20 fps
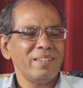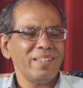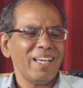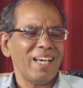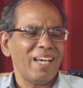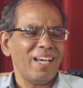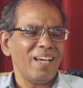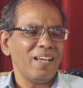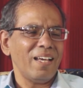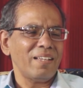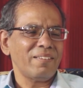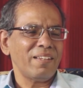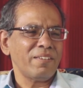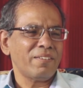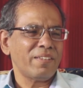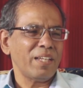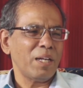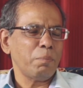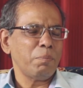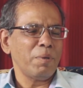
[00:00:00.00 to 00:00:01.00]
As I
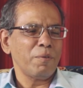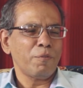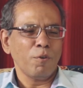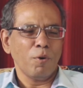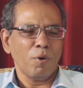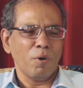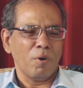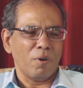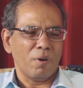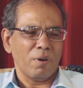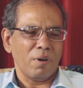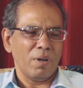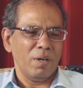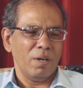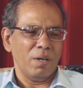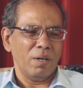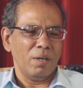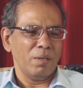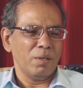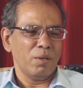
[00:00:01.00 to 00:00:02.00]
said before,
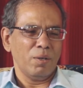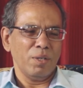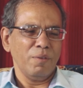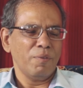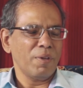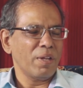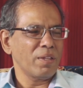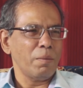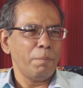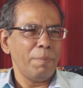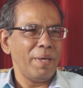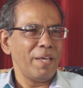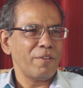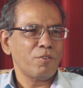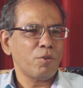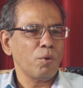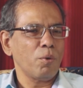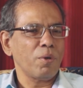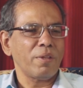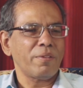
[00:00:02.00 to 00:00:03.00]
even in the base
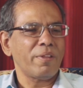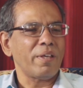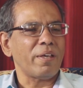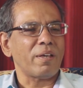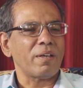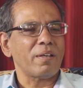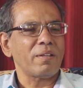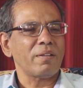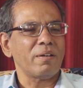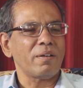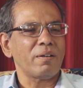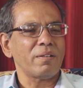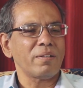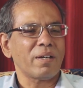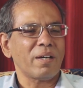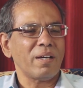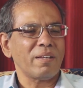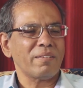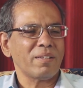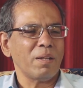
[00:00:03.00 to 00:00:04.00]
story thing, the
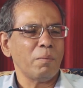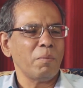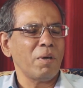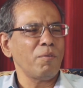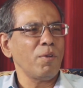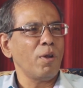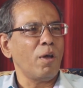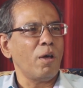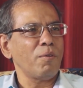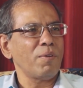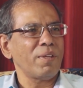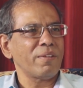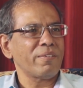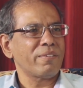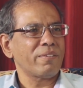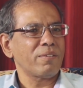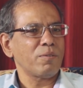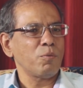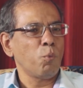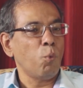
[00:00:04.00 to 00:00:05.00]
customer will
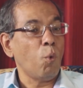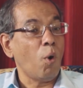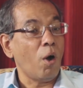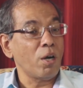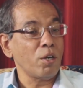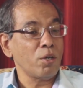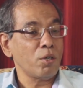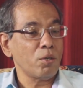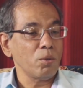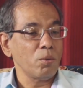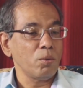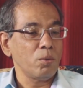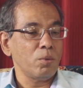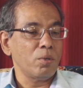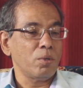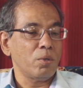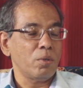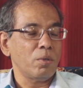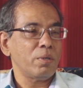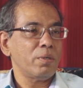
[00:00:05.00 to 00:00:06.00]
always want
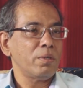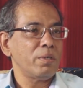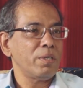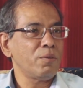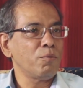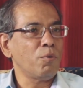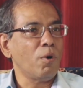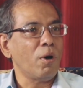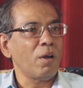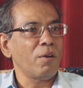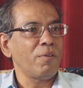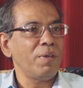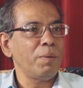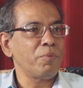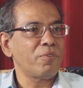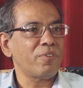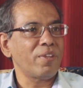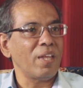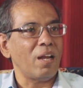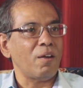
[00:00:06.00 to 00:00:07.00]
to involve
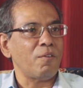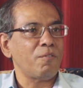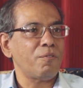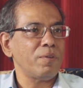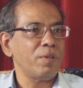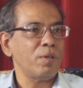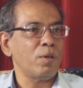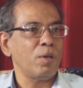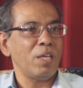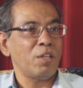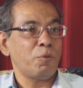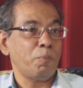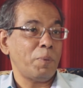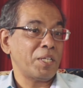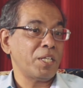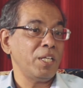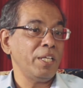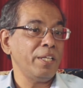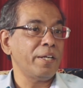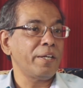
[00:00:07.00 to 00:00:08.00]
himself,
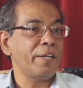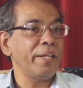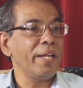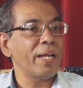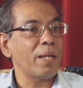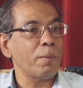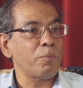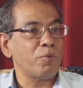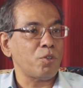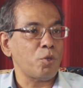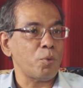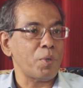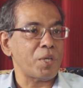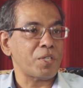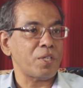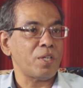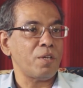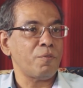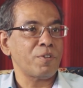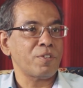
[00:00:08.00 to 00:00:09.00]
especially in a T&M
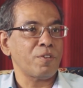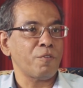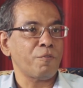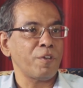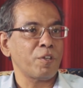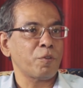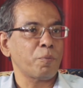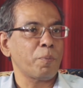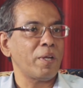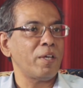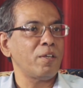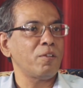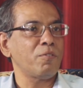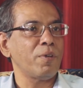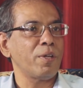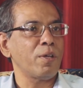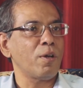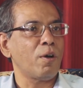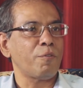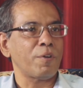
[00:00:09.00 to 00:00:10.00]
situation. If it's a fixed price,
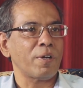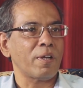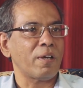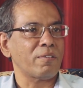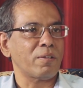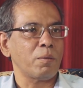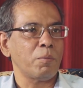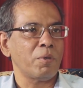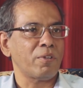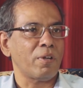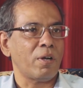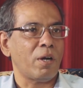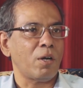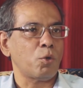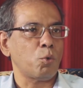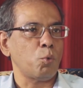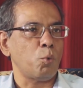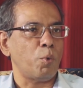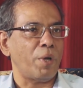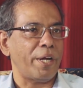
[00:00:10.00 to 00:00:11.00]
very often customers are
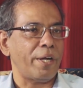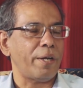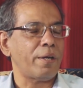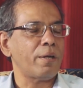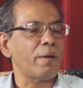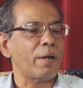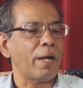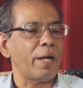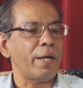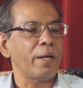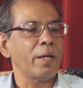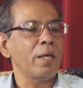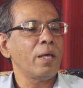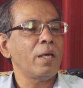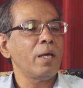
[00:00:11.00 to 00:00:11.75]
not too worried, right?